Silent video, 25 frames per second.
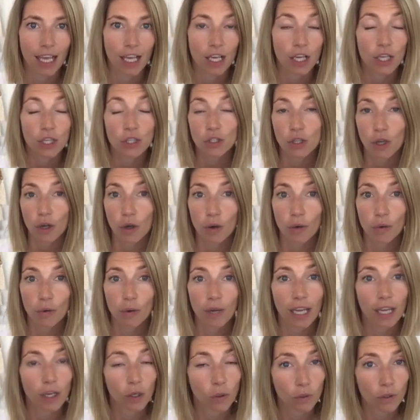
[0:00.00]
So
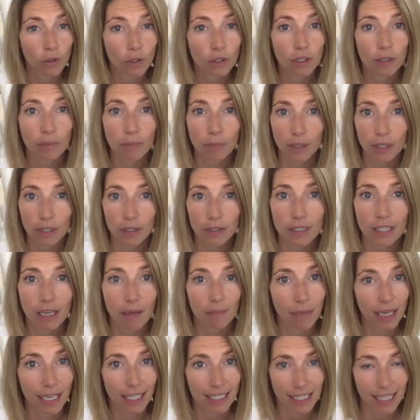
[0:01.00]
in order to build and
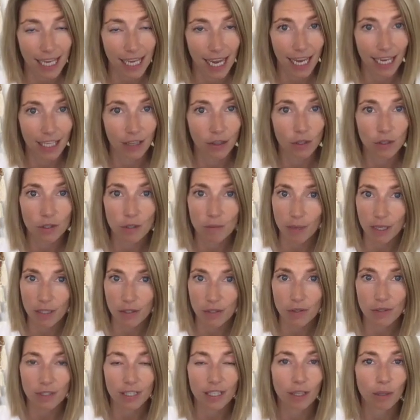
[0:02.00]
maintain those
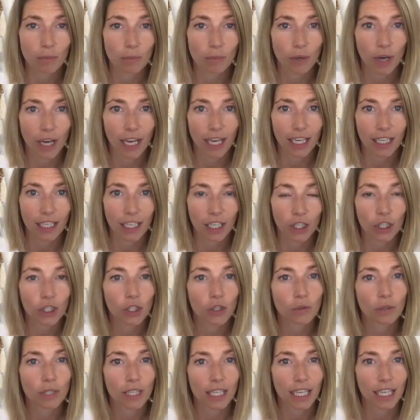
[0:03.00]
muscles in the brain, you
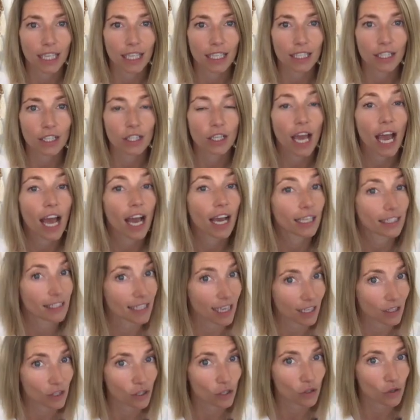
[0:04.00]
need
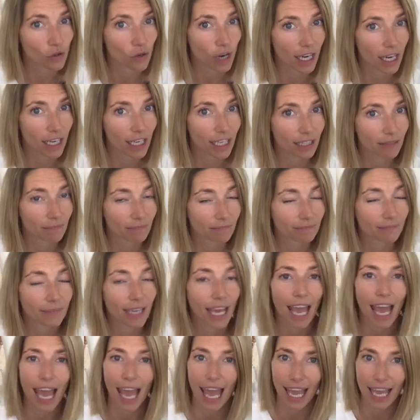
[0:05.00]
attention training
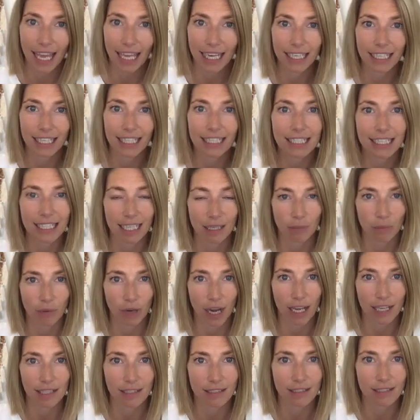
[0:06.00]
and deep
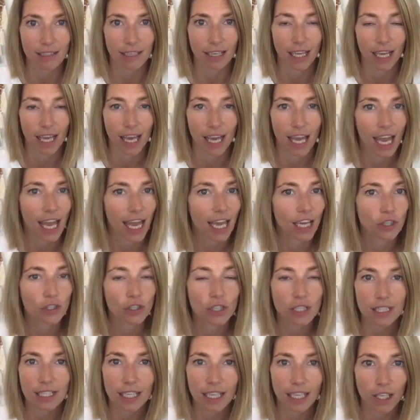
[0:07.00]
rest. And just
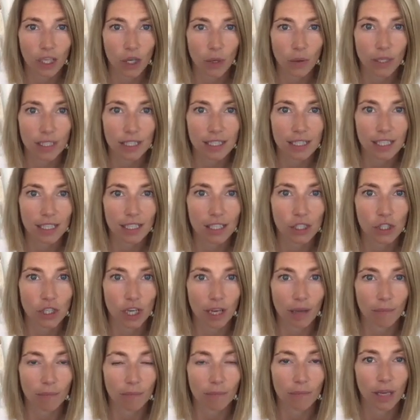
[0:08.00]
like going to the
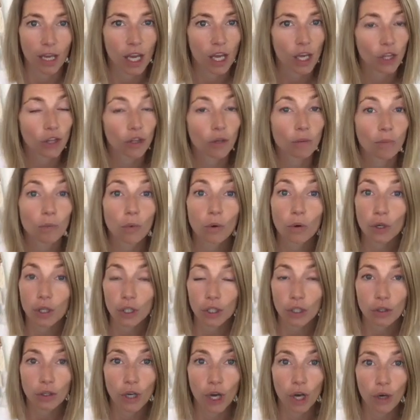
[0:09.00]
gym, the more you
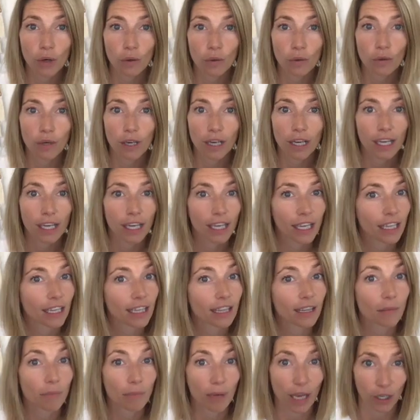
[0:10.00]
go, the
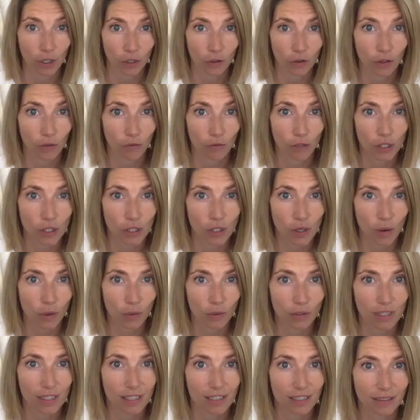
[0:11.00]
better the
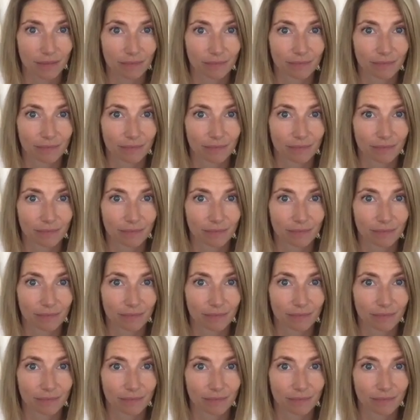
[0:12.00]
results.